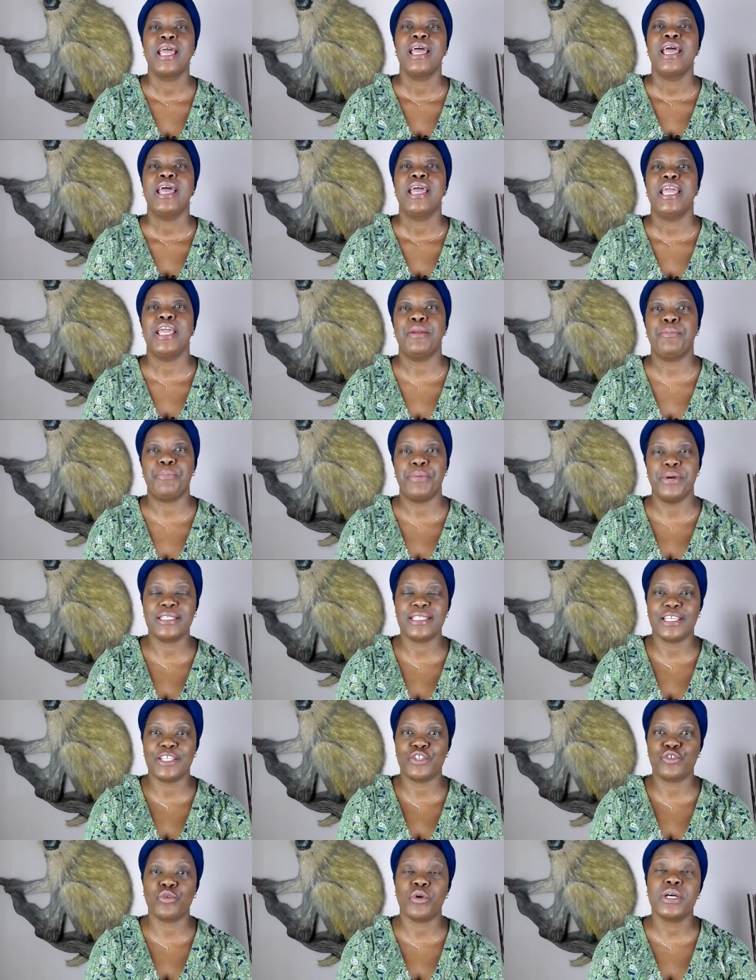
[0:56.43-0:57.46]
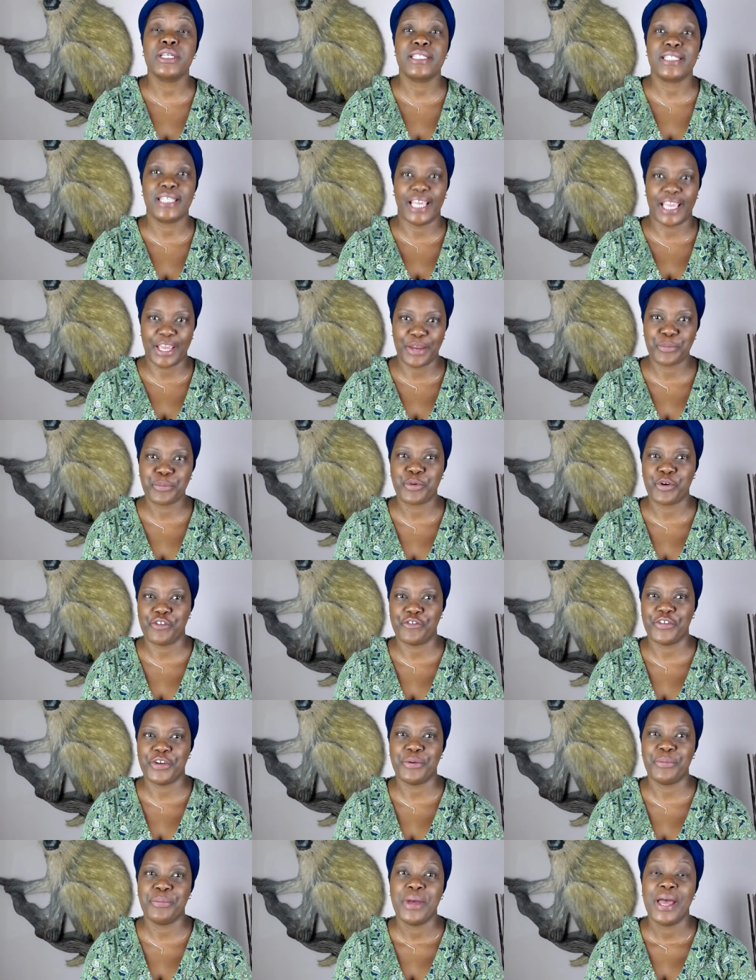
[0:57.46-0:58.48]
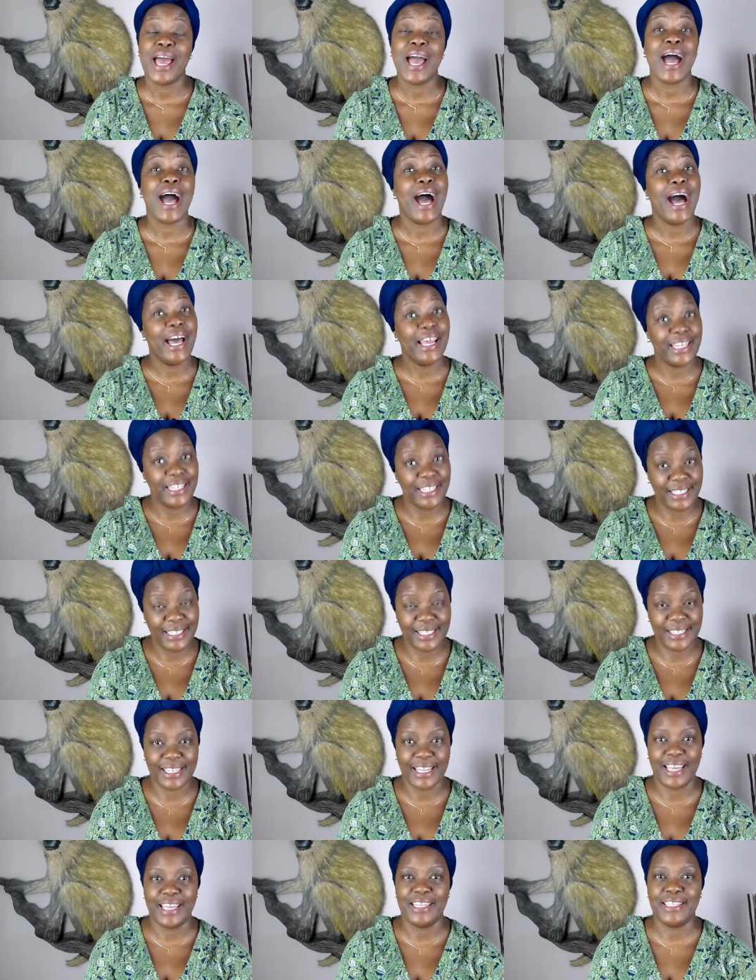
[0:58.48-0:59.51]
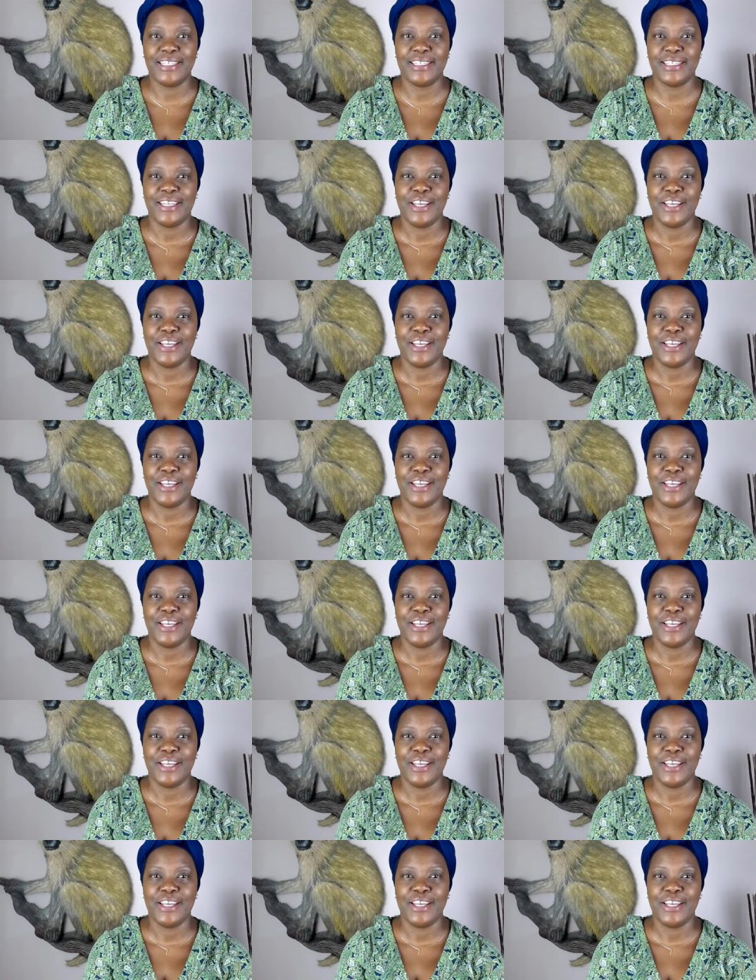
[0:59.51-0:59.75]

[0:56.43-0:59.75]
It brings us to our second proverb, and it says,